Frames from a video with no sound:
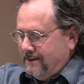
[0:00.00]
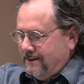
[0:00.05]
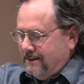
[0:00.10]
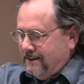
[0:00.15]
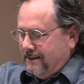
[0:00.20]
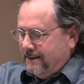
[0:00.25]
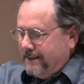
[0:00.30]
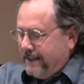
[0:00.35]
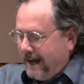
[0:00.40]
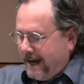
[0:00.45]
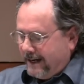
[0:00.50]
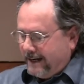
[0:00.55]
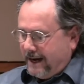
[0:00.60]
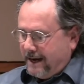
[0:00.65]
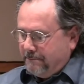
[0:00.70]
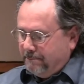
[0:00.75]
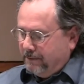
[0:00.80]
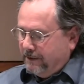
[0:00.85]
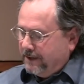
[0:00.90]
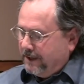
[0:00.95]
That, I
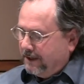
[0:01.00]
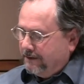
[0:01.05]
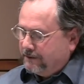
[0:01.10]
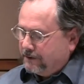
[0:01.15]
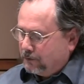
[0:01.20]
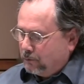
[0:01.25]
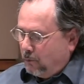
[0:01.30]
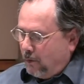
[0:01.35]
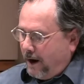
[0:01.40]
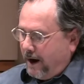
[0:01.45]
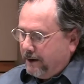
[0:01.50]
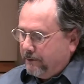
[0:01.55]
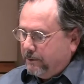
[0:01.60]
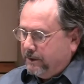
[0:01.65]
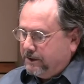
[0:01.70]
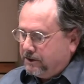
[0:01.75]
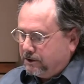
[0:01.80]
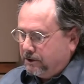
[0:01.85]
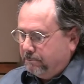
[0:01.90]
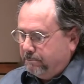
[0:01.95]
believe, is why
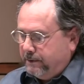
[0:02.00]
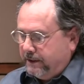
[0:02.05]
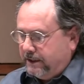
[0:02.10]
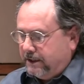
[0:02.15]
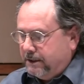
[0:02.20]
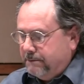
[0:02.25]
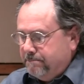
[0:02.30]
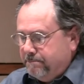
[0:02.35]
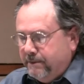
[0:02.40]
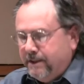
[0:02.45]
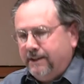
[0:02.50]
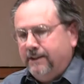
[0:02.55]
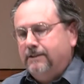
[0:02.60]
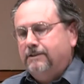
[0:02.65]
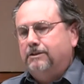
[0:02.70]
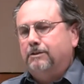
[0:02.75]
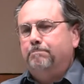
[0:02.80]
we should be committed